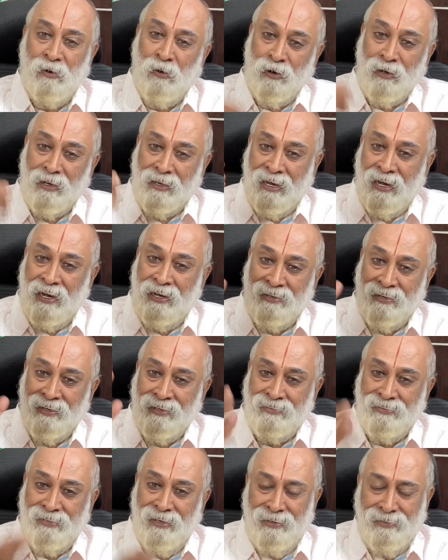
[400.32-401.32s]
Lord
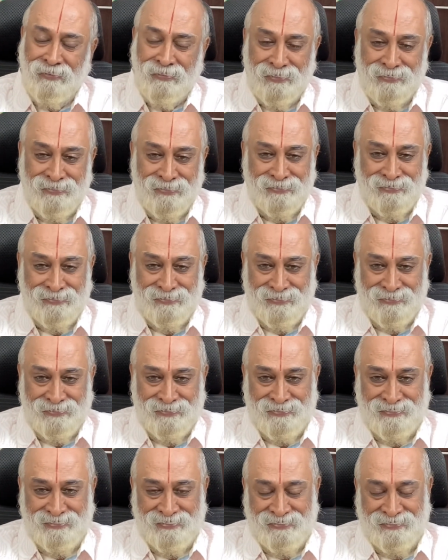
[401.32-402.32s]
granted that,
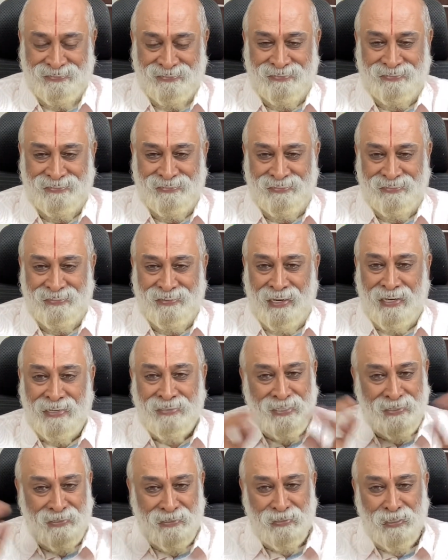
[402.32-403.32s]

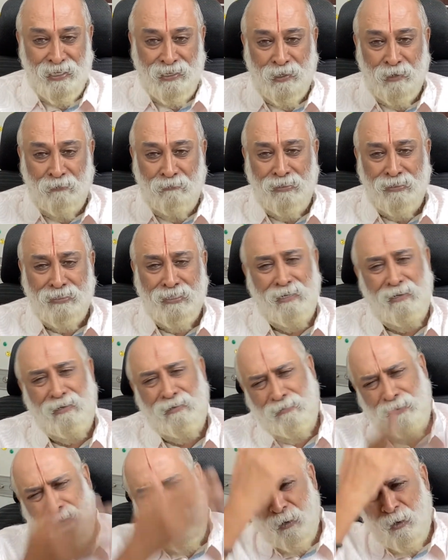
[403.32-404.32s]
as a result of which he
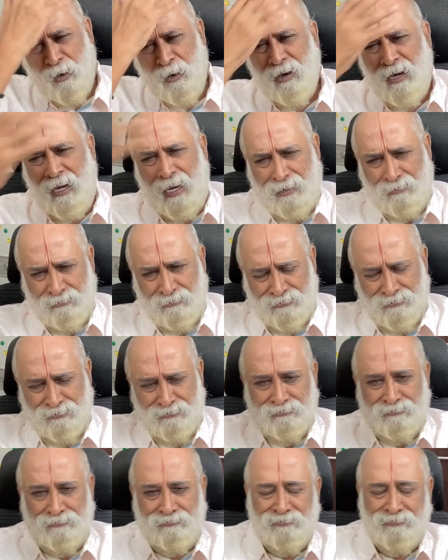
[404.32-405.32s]
lived a long life.
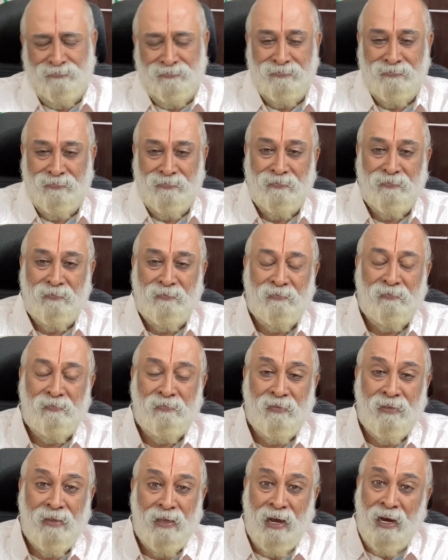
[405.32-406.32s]

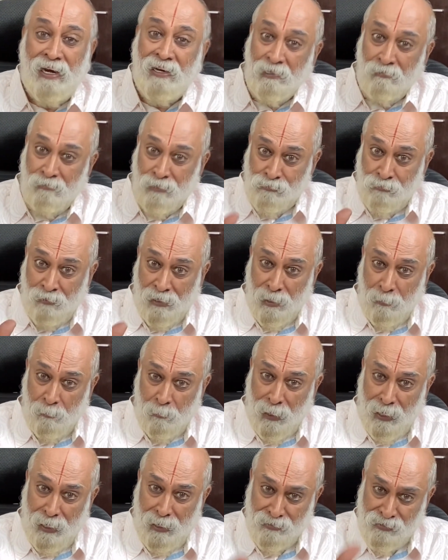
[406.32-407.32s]
And he was
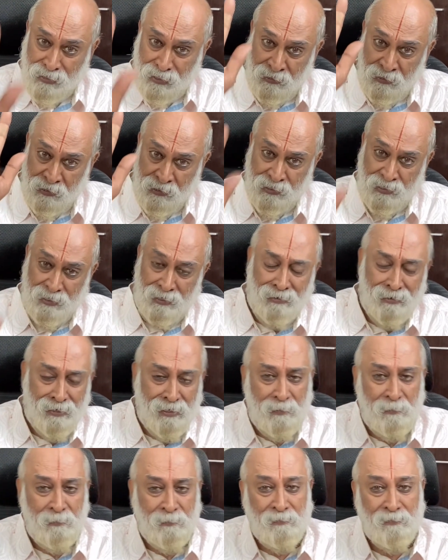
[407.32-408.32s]
very pious
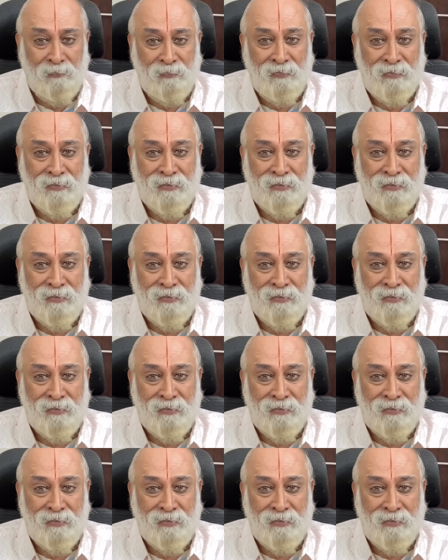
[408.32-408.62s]
initially.